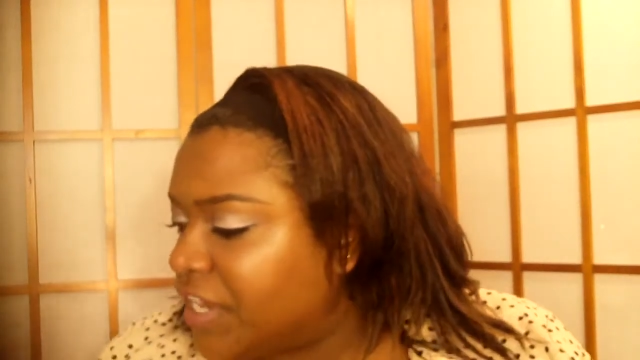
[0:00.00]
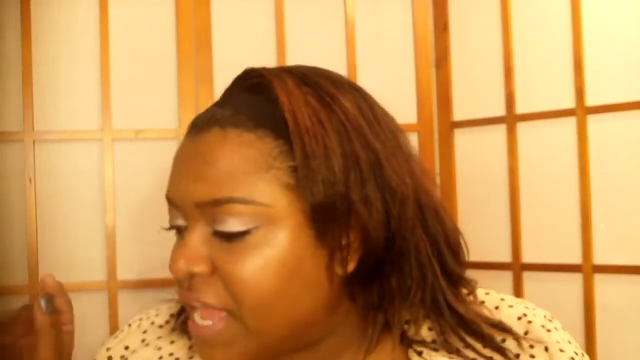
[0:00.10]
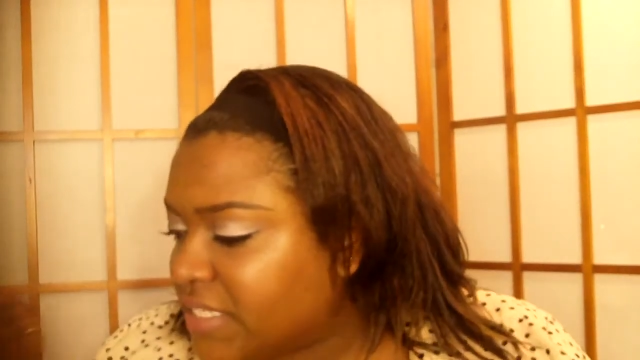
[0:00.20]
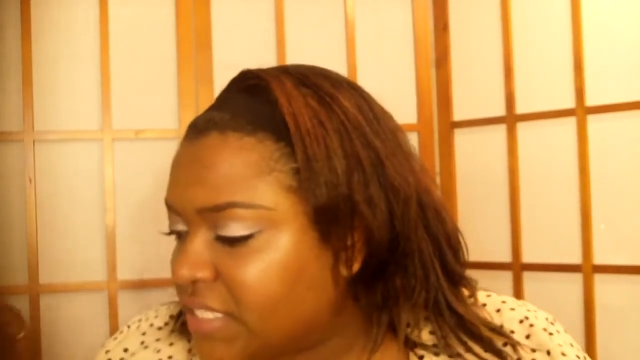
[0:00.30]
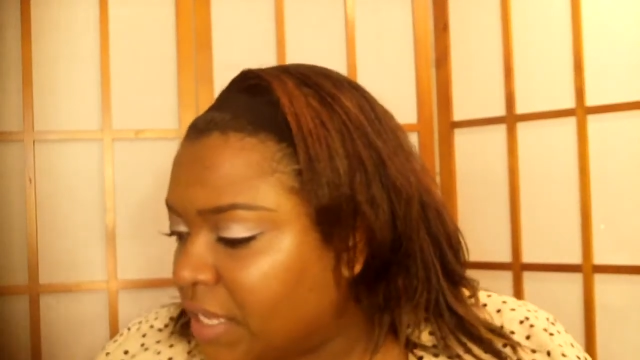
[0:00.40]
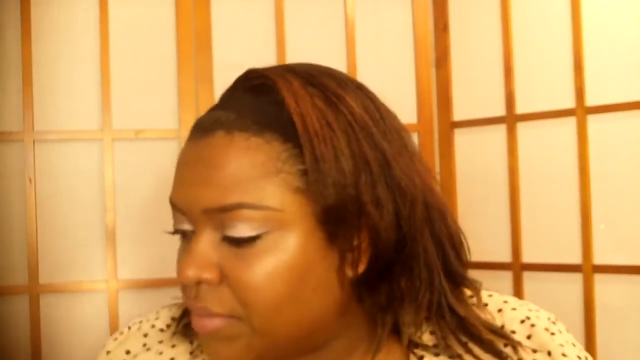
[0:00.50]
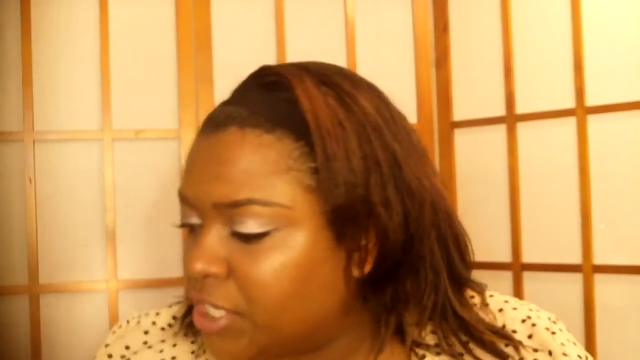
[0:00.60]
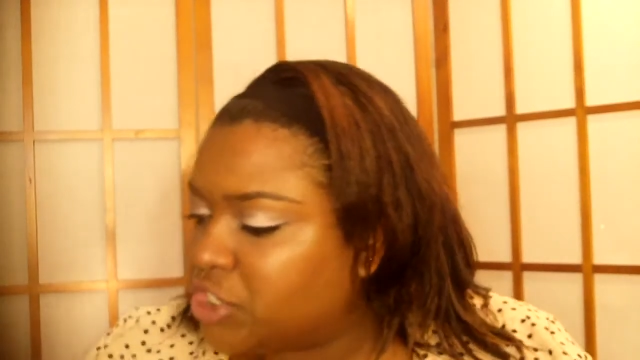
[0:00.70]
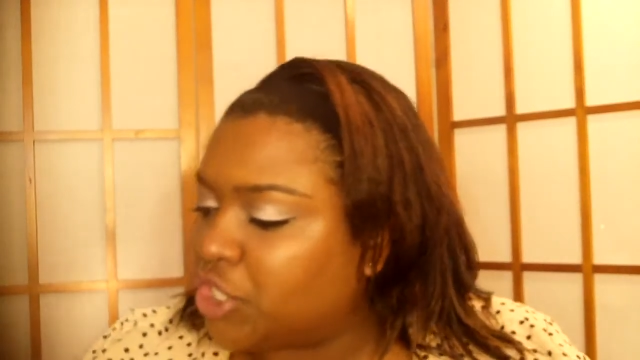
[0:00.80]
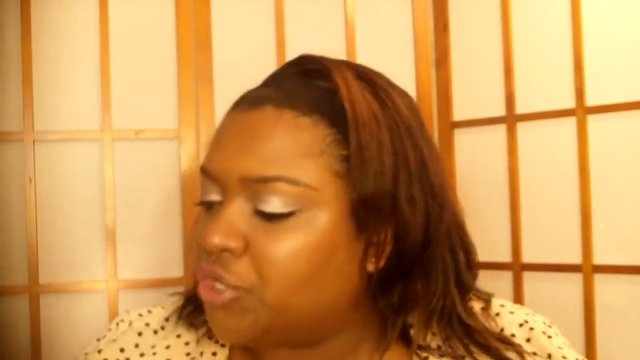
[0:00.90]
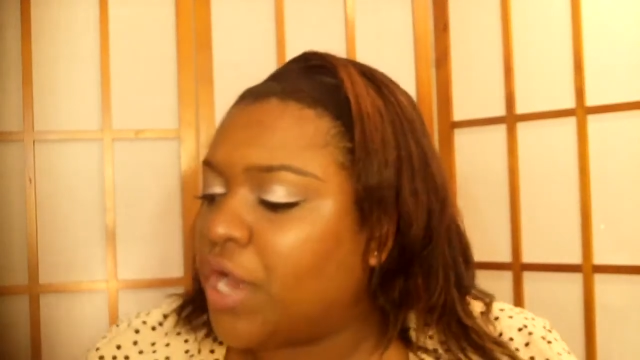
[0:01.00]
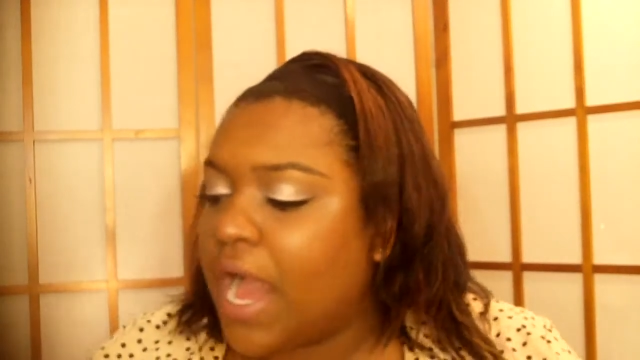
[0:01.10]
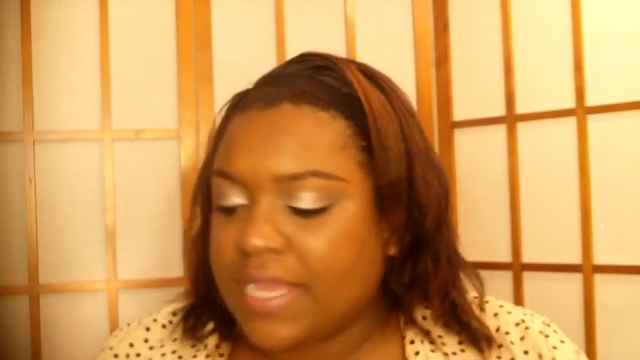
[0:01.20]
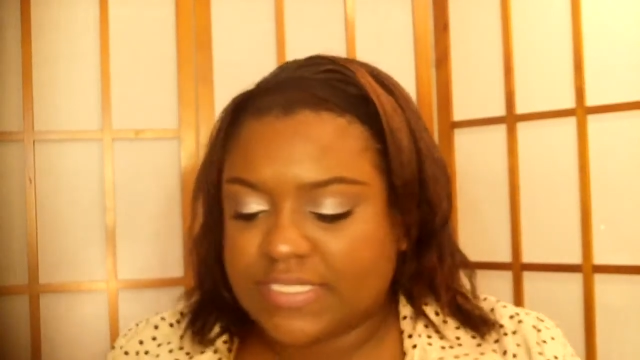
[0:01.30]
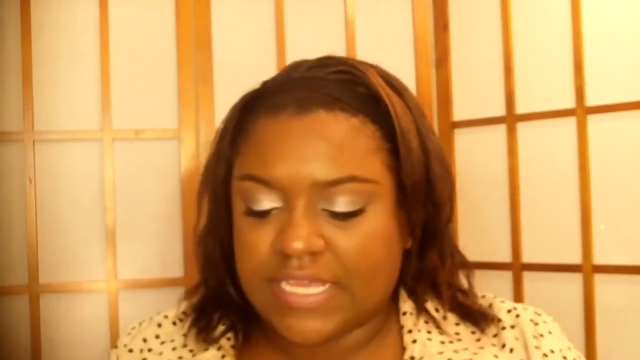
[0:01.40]
next thing I'm going to show you
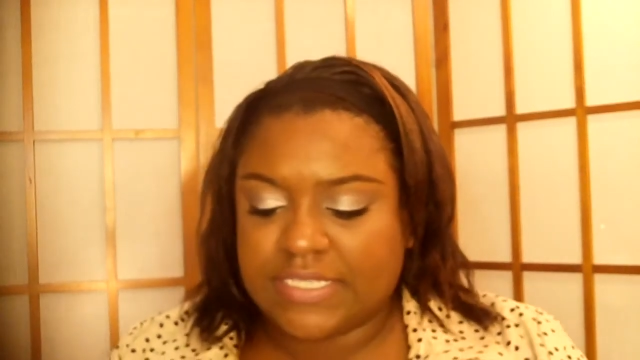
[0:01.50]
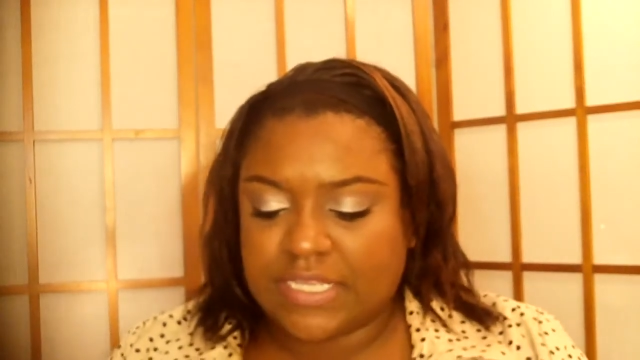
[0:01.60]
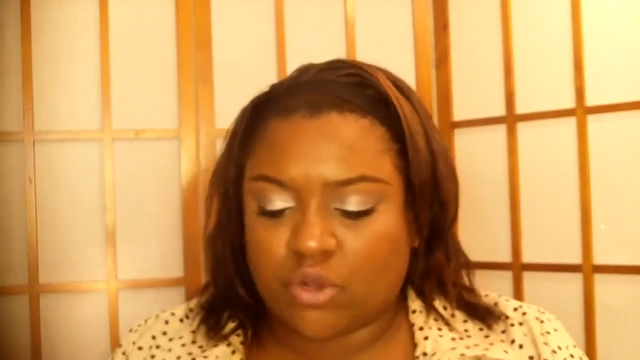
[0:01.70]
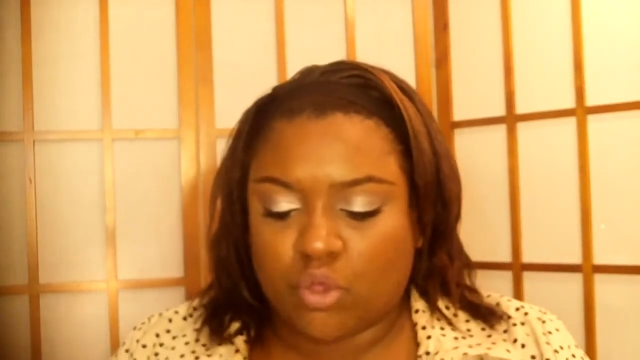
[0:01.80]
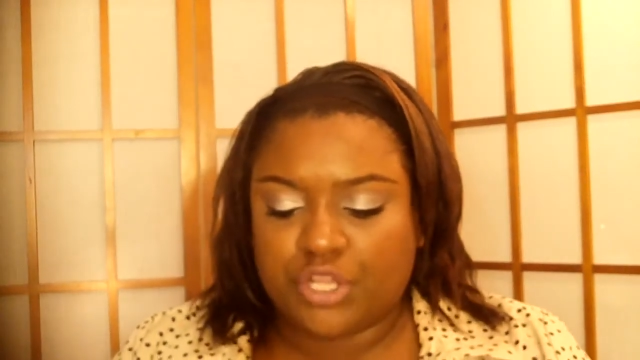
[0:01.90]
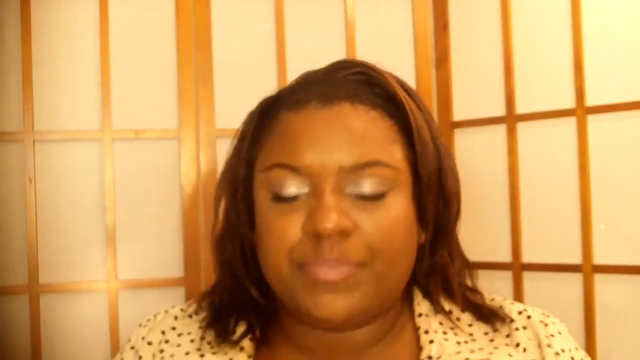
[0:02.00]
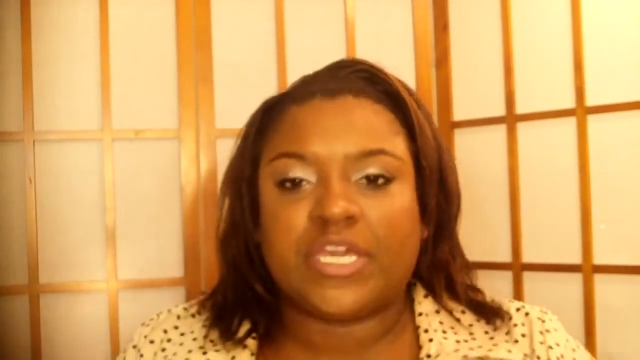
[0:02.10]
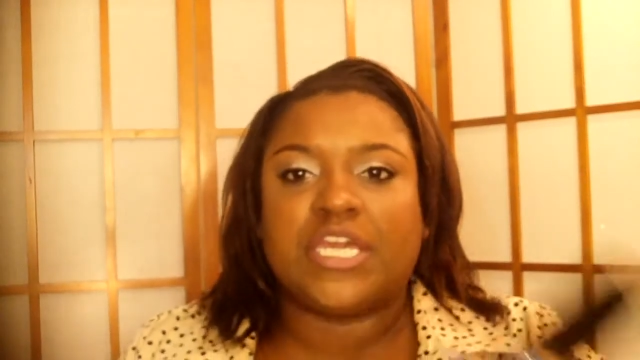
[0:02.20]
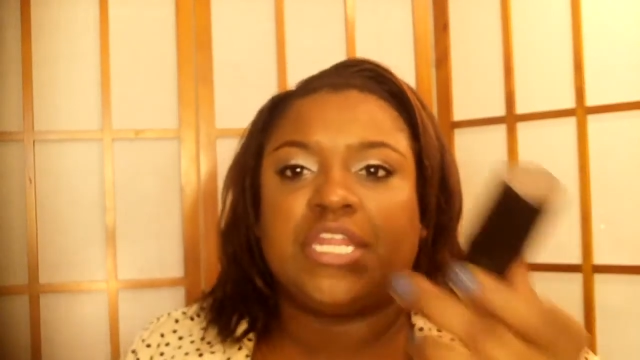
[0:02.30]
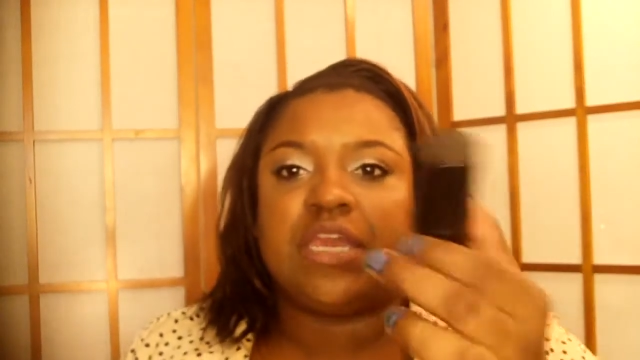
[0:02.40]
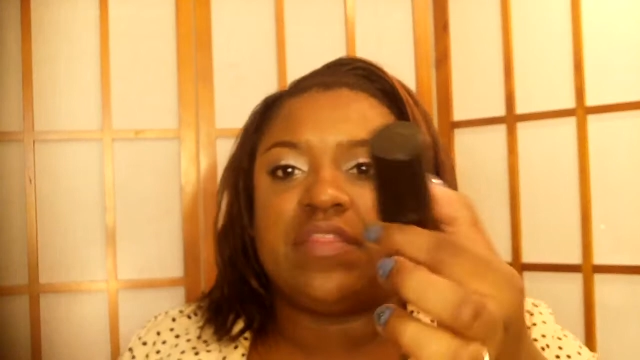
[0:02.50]
guys is an oldie but goodie,